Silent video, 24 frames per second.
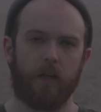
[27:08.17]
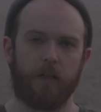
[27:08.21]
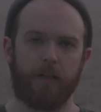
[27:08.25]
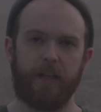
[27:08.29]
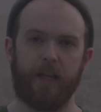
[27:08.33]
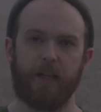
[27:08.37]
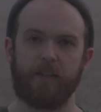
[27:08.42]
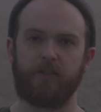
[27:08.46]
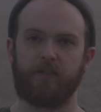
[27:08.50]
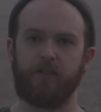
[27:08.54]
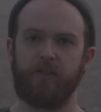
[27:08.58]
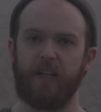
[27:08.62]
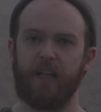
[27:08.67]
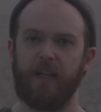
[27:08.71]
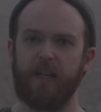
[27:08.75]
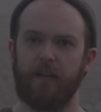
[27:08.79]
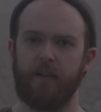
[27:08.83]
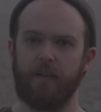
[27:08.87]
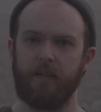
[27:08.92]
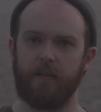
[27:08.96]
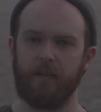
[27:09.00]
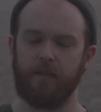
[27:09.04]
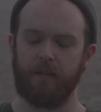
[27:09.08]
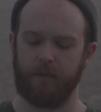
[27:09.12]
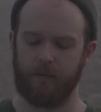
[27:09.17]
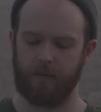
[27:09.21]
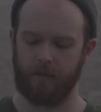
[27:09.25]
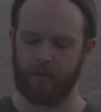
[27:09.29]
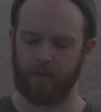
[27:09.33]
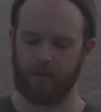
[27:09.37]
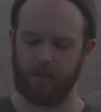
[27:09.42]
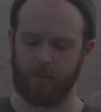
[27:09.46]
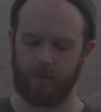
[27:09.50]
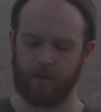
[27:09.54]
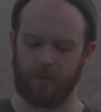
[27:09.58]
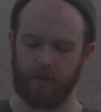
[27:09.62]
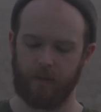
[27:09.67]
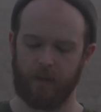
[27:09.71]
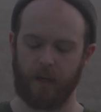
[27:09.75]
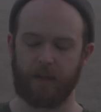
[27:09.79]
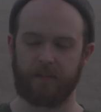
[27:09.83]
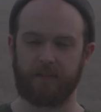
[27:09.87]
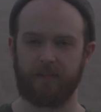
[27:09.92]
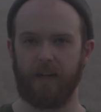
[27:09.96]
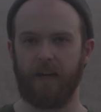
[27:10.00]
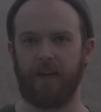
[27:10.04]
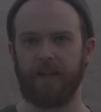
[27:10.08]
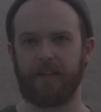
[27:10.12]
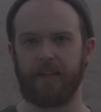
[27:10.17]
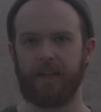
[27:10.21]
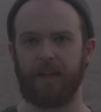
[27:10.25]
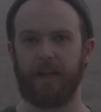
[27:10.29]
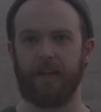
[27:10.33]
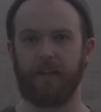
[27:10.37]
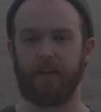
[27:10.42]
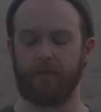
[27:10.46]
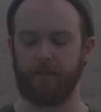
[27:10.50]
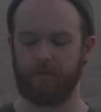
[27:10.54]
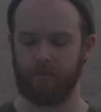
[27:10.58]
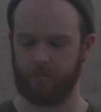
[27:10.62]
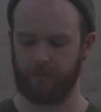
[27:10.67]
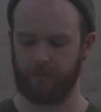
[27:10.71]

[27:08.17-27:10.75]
Yesterday, I cried again.